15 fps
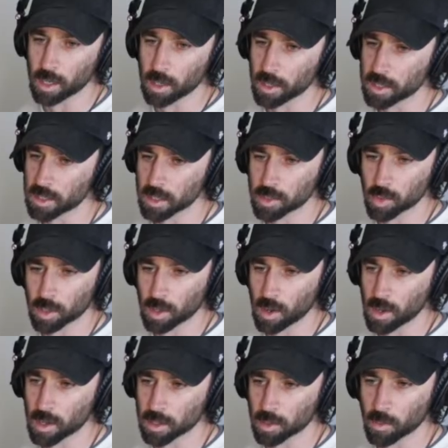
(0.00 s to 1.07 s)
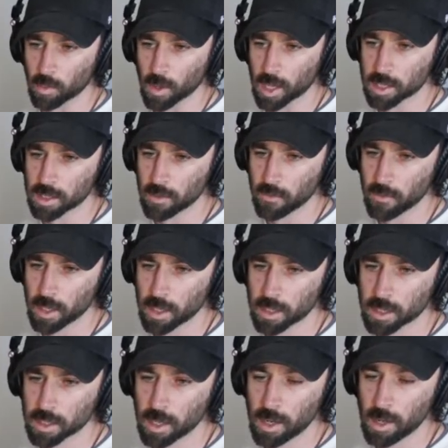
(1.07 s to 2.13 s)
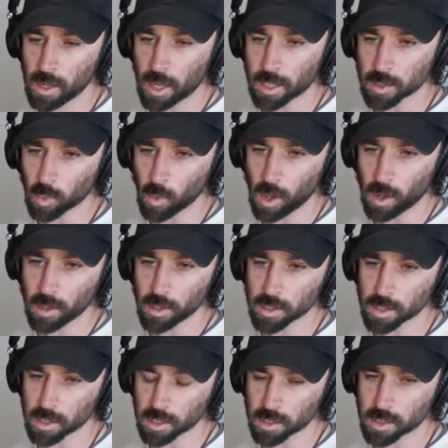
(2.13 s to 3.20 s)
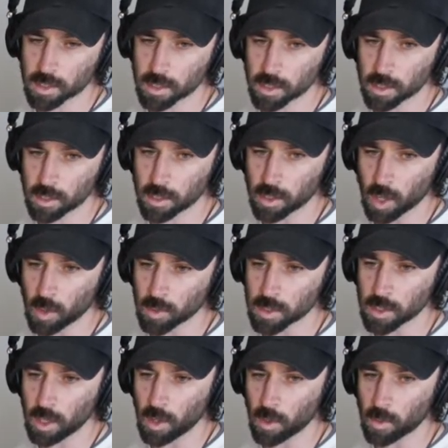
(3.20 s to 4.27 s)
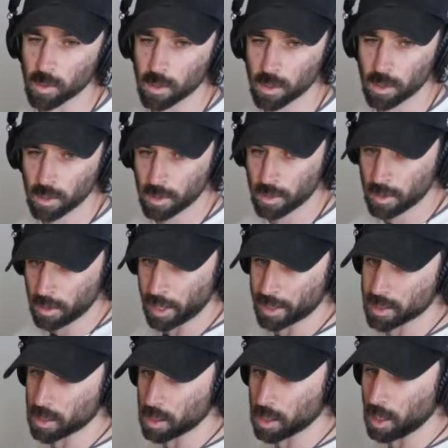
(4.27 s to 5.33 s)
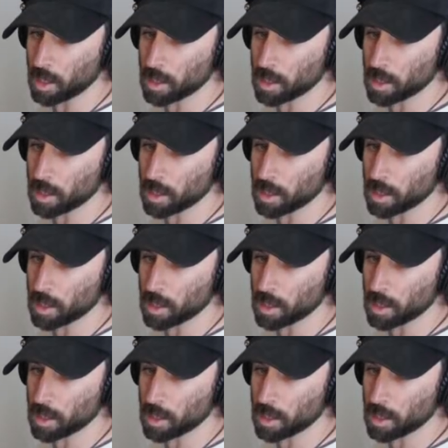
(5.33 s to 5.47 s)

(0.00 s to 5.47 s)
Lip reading: Let's disregard the rest of this as well as this ghost note that's there.